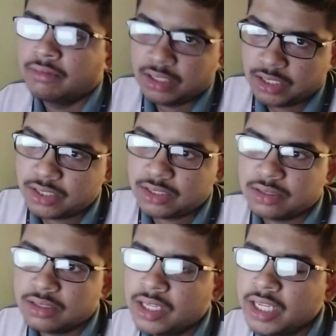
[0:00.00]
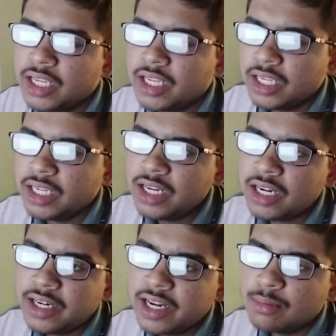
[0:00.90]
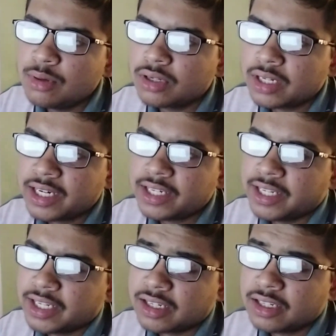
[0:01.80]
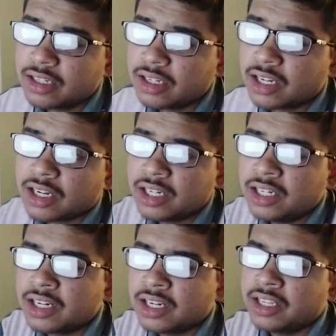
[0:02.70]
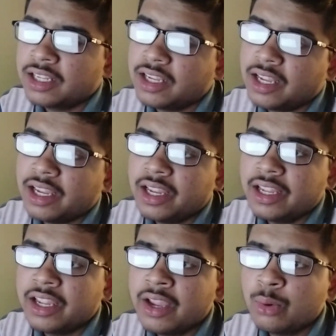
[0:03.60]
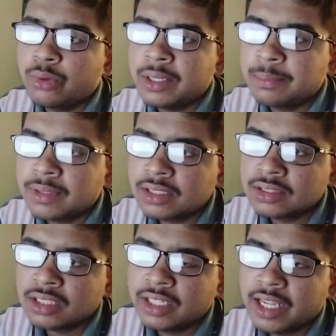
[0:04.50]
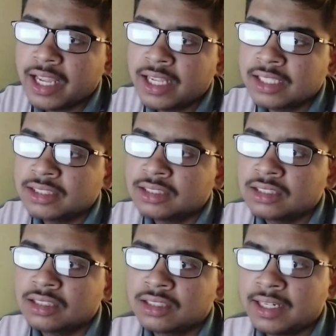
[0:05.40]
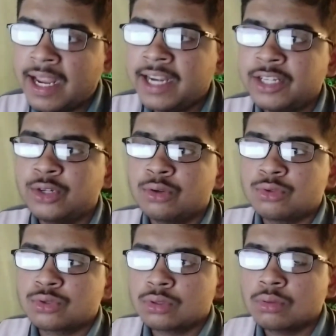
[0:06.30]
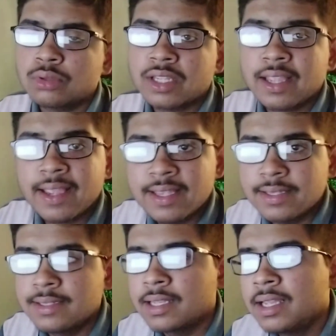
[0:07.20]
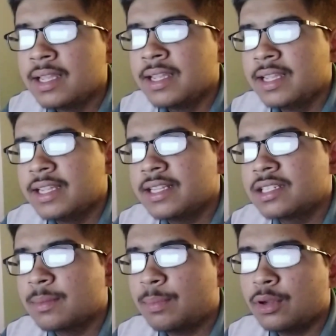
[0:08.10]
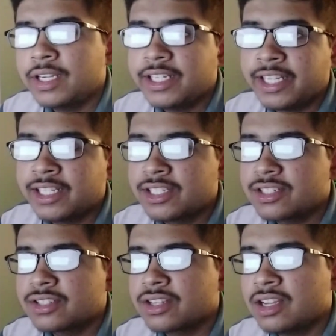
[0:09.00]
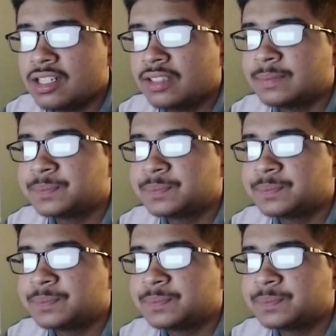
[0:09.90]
works. In a democratic country, every person has the right to showcase his political